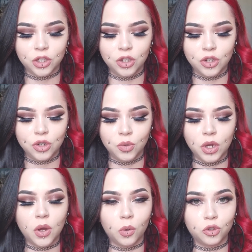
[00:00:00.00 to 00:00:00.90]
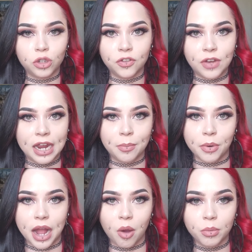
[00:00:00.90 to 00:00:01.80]
new Ultra Defined
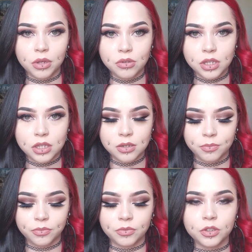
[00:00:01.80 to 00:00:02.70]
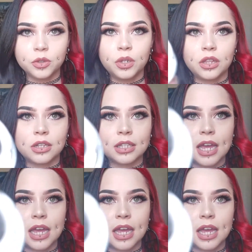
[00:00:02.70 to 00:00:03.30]
Brow Mousse. This is what it looks